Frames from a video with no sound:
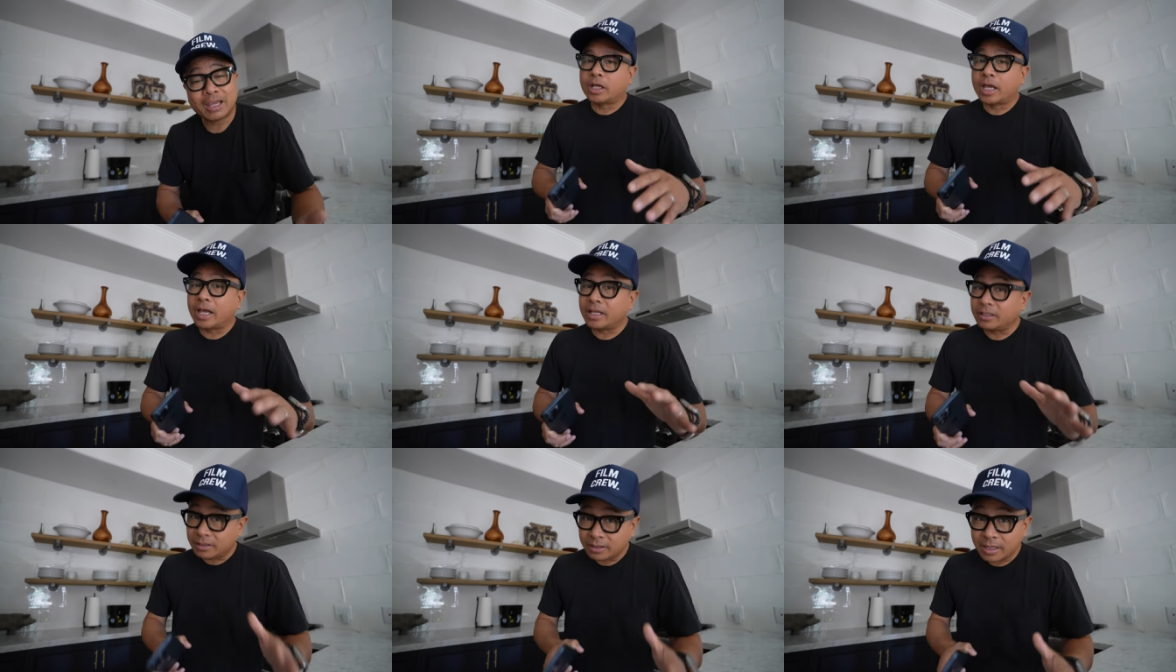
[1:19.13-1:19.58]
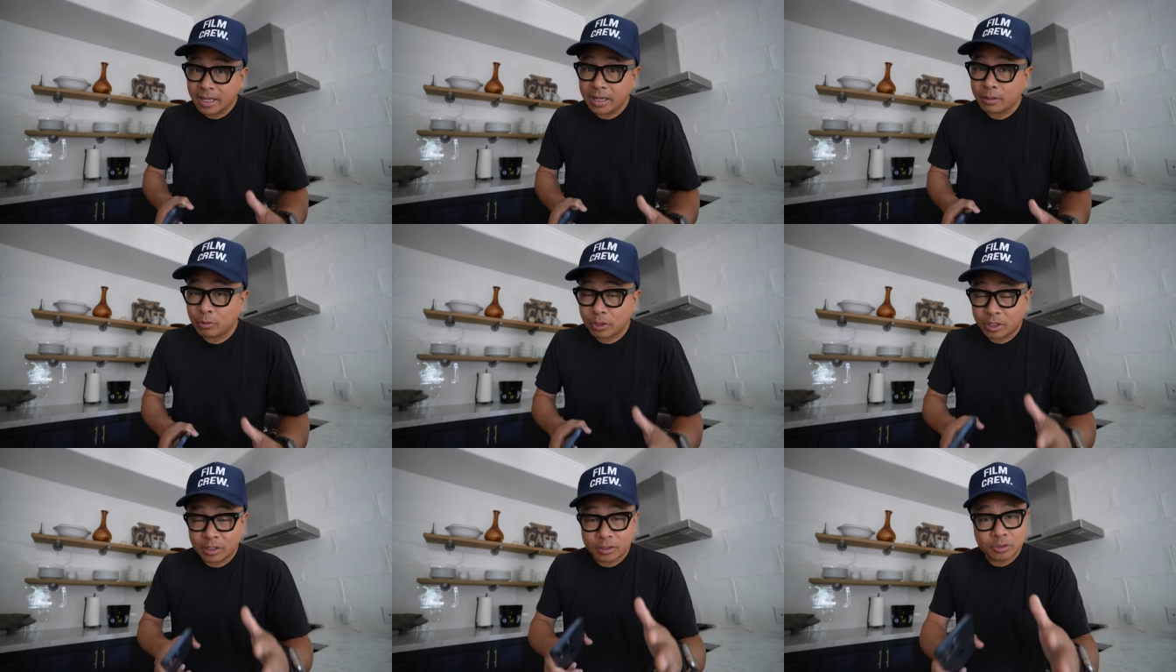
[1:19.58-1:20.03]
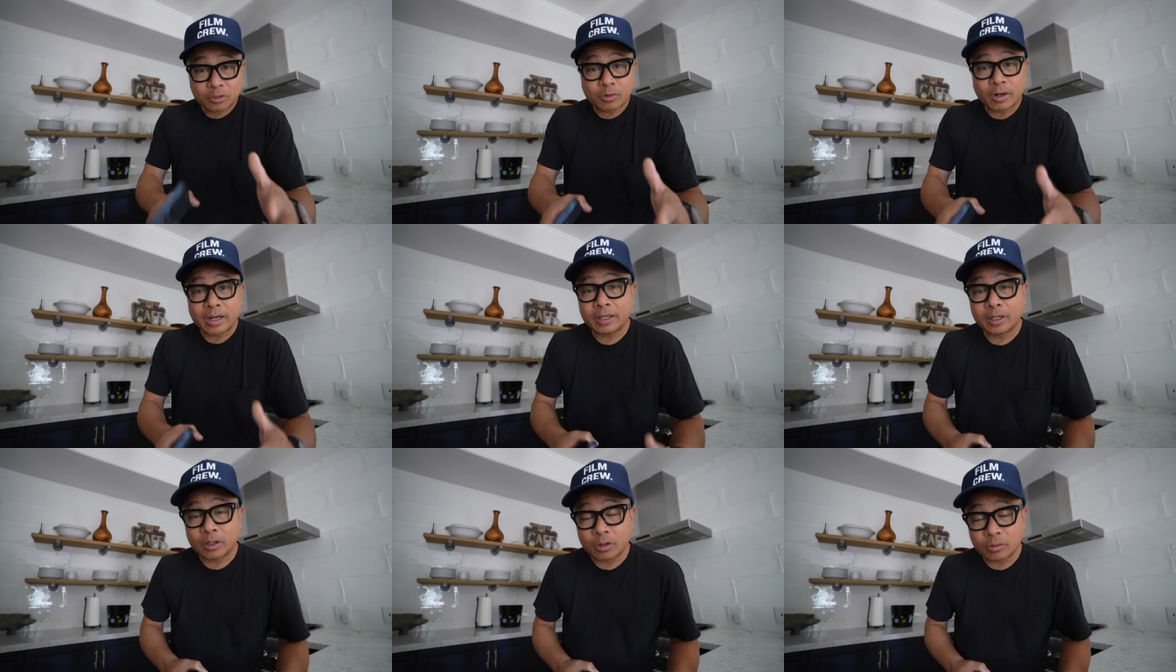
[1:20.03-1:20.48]
And tonight, we're gonna try
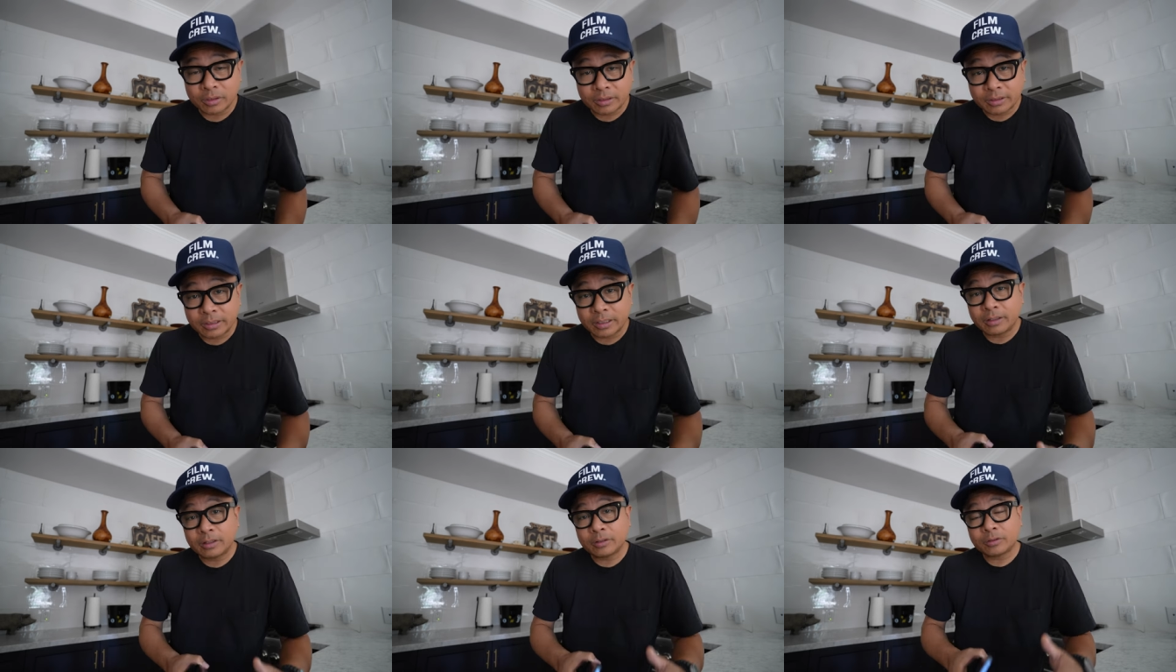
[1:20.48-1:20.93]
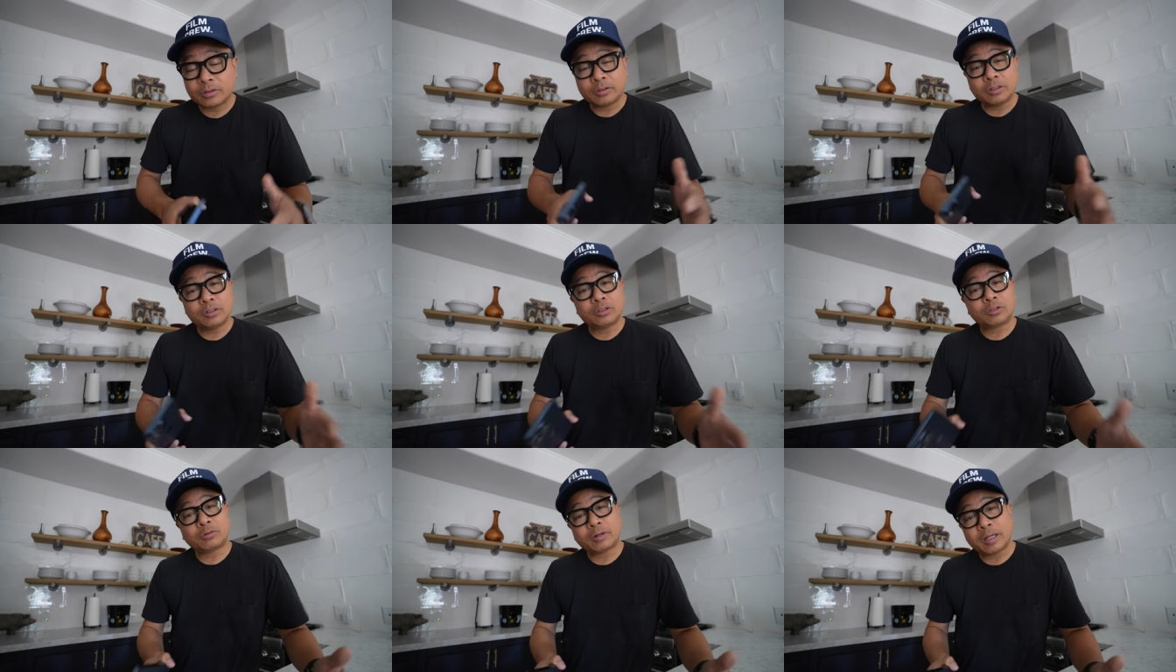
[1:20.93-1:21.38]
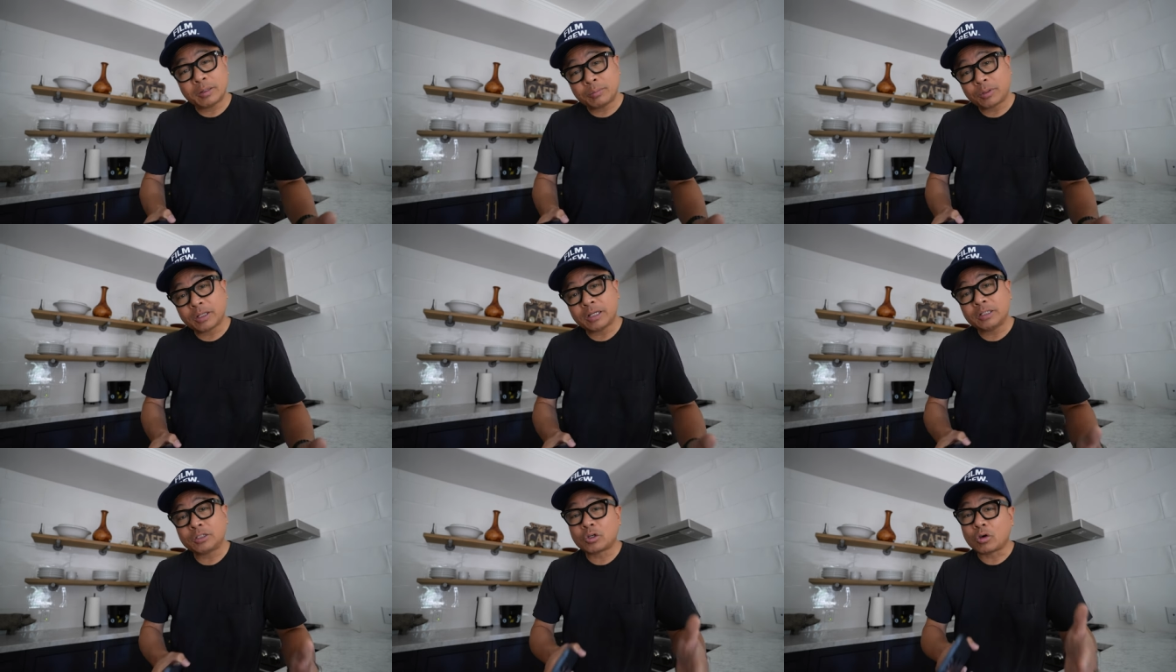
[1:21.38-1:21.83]
and go to dinner to this great
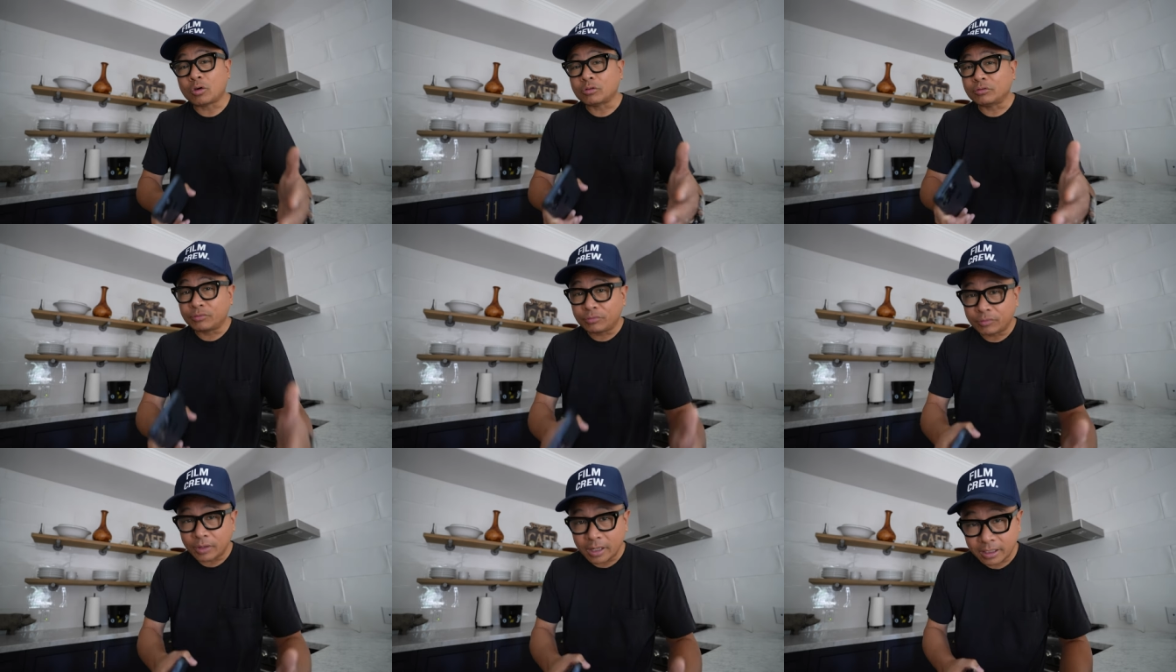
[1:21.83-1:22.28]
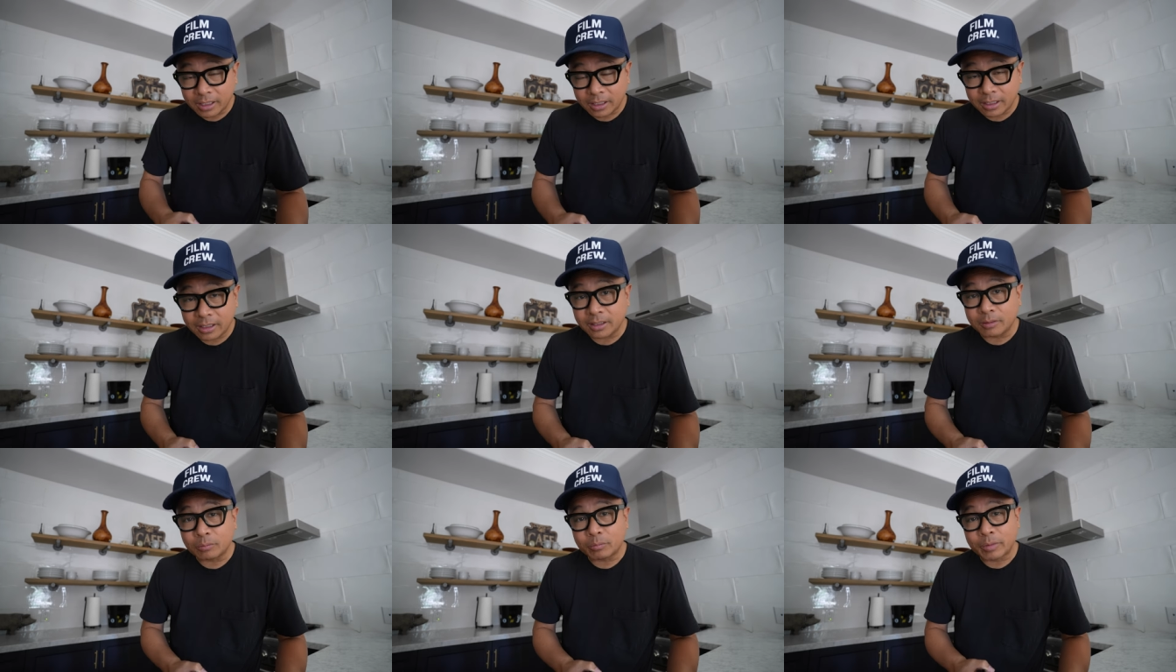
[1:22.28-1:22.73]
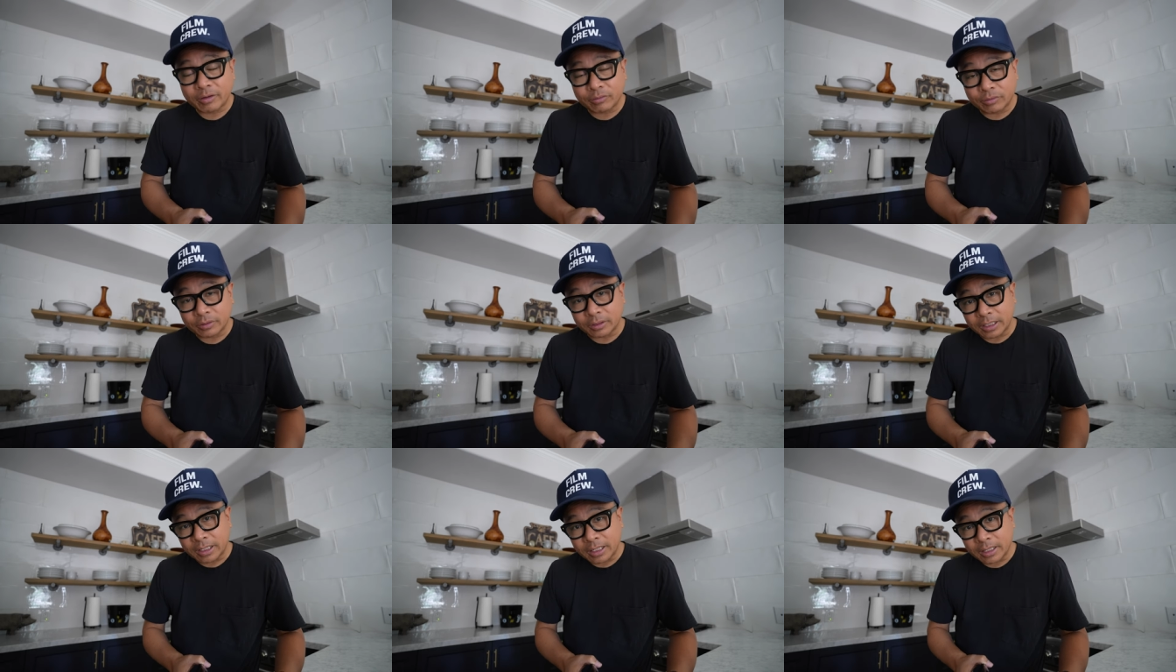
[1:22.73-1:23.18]
place called Funke in
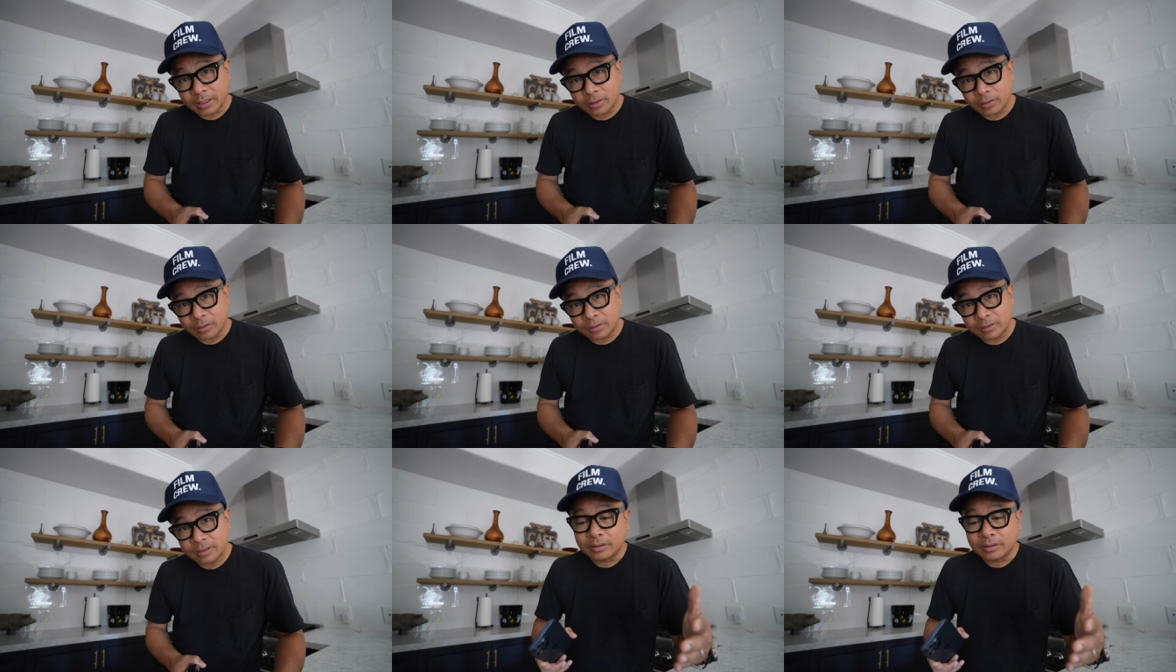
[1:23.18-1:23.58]
Beverly Hills.